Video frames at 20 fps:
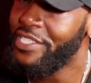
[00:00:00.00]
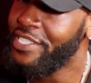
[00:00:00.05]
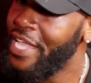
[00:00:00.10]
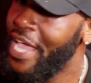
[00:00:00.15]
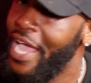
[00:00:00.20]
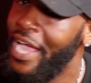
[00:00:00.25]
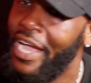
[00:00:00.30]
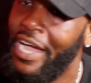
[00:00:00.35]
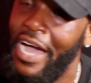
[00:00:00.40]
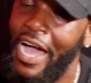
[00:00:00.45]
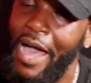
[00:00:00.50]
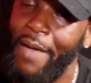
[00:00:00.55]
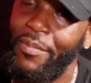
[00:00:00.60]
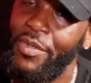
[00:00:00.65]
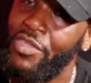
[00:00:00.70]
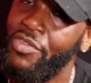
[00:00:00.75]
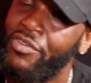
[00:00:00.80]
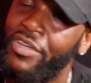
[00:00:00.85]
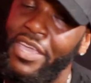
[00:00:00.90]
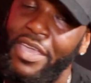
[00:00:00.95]
a signed
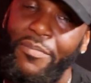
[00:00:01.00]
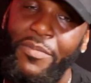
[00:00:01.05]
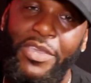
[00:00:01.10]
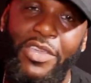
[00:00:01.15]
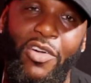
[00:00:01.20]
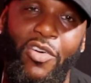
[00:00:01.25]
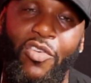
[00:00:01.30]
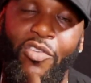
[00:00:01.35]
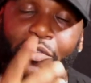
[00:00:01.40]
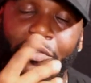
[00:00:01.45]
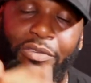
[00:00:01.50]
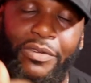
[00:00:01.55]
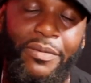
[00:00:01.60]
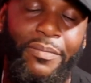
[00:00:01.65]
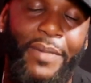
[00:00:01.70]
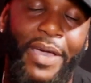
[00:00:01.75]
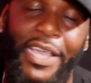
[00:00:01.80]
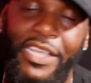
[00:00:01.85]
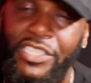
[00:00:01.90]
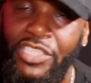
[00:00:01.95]
copy, you can hit me on
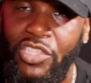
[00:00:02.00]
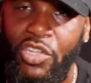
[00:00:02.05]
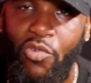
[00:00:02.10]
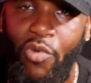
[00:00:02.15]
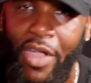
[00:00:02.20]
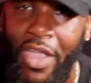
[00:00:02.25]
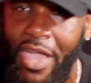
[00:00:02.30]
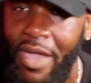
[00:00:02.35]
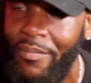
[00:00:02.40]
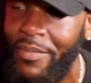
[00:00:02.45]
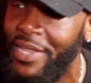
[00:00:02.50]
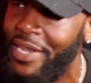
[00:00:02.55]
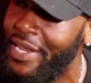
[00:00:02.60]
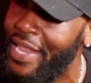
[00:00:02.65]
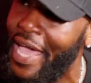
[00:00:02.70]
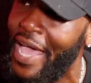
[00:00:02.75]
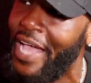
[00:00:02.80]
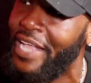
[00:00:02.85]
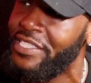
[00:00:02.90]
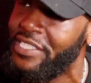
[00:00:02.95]
my Instagram
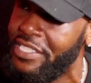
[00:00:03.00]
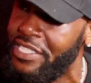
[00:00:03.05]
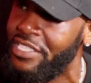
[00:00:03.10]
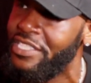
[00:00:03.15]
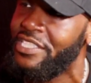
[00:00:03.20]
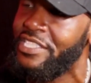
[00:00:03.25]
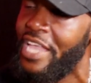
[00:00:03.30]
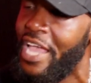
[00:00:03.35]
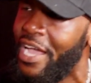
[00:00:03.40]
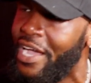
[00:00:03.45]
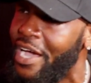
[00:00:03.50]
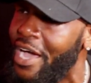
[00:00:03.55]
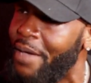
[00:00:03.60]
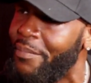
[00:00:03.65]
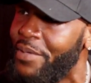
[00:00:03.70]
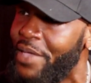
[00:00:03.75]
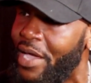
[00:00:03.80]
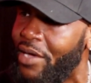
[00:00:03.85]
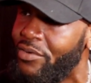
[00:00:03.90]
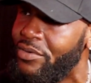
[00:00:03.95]
and I'll send a signed
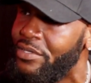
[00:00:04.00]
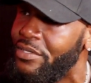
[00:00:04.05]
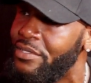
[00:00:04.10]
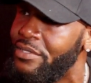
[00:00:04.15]
copy out.